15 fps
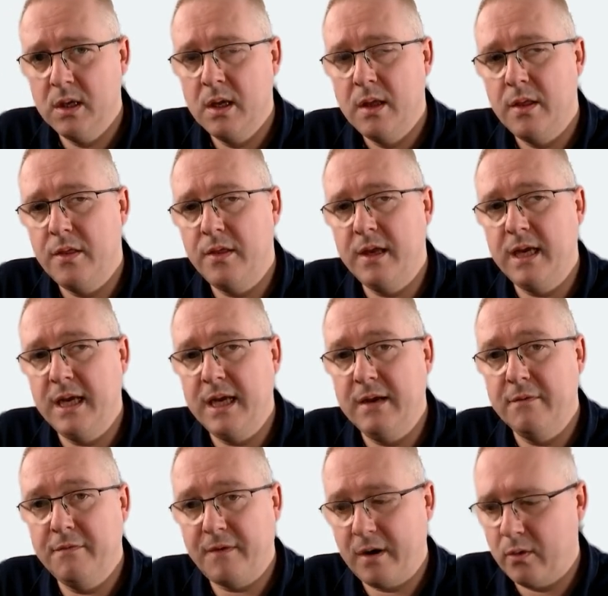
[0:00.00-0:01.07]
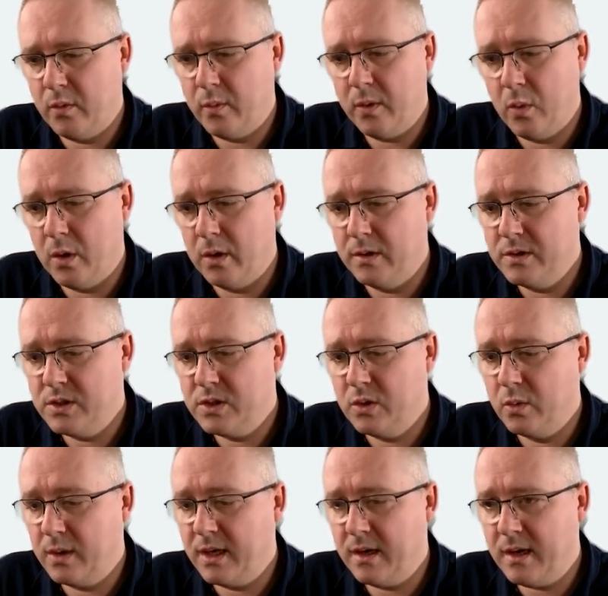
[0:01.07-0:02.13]
the file that we want. So we're
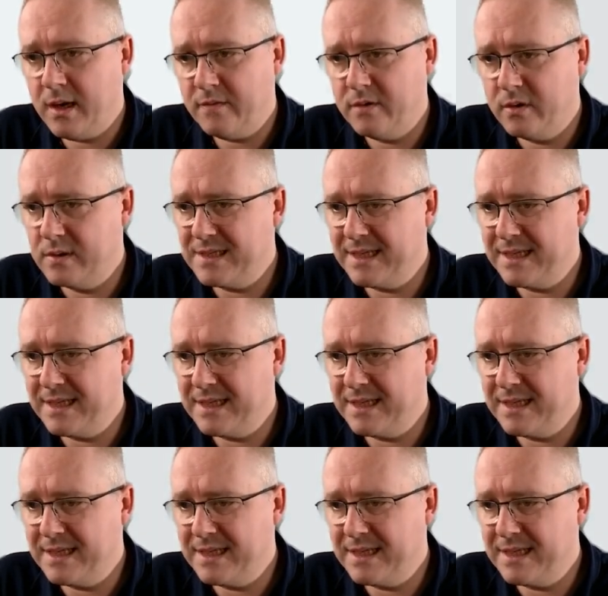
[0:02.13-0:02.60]
going to have to do this a